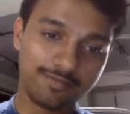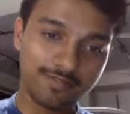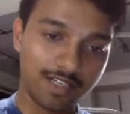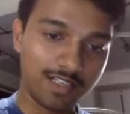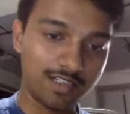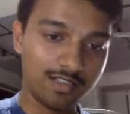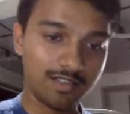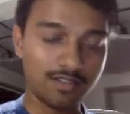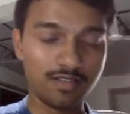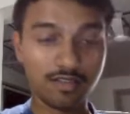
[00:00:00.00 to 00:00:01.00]
file
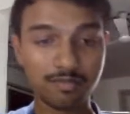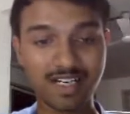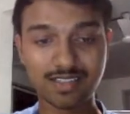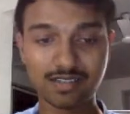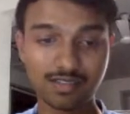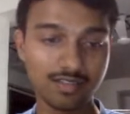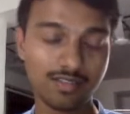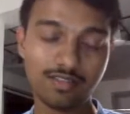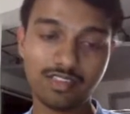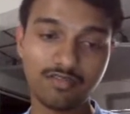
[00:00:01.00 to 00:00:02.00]
path.
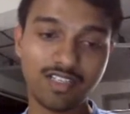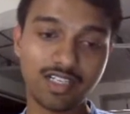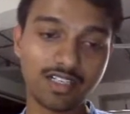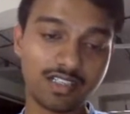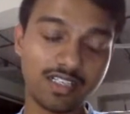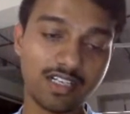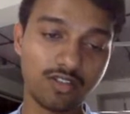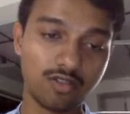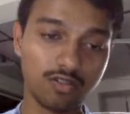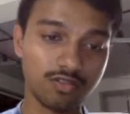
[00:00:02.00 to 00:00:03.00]
It will directly
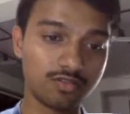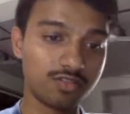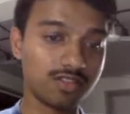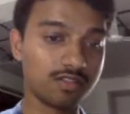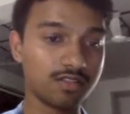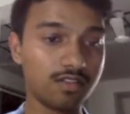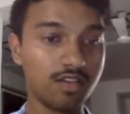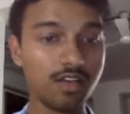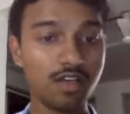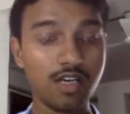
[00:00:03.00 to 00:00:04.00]
add all those questions.
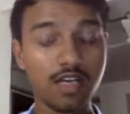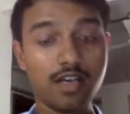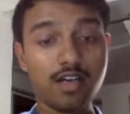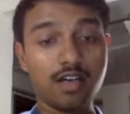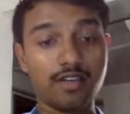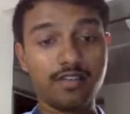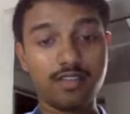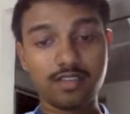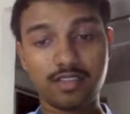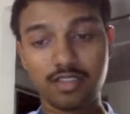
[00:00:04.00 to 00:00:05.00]

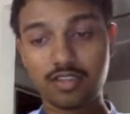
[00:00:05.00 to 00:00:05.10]
Other thing